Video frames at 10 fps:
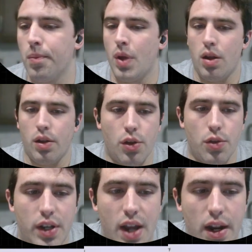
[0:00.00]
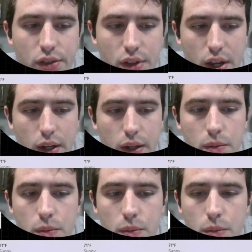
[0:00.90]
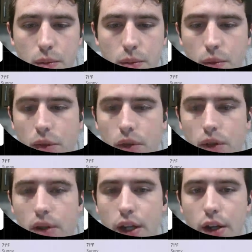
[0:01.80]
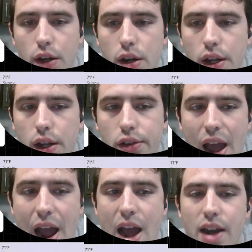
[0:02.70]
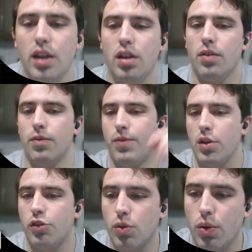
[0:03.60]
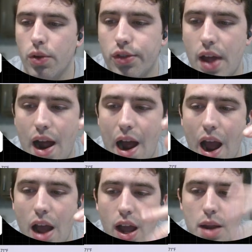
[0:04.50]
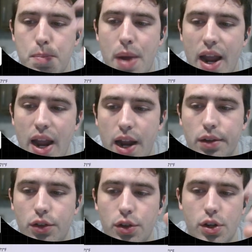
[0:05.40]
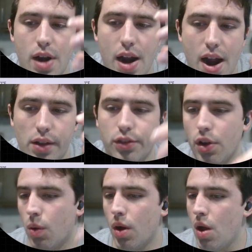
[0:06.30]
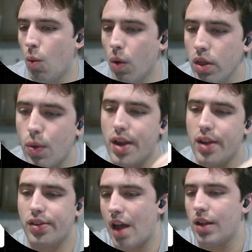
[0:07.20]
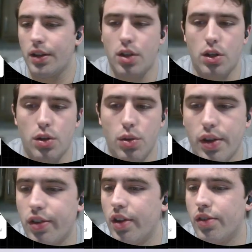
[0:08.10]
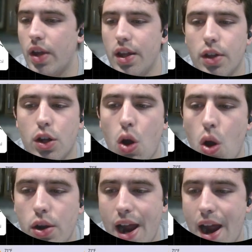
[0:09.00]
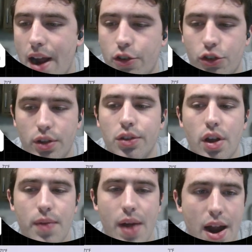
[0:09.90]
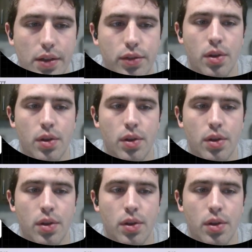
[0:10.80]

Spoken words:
So the next thing here is adding visuals that highlight pain to your ads. So one of the ways that I like to do this is in the call to actions of ads.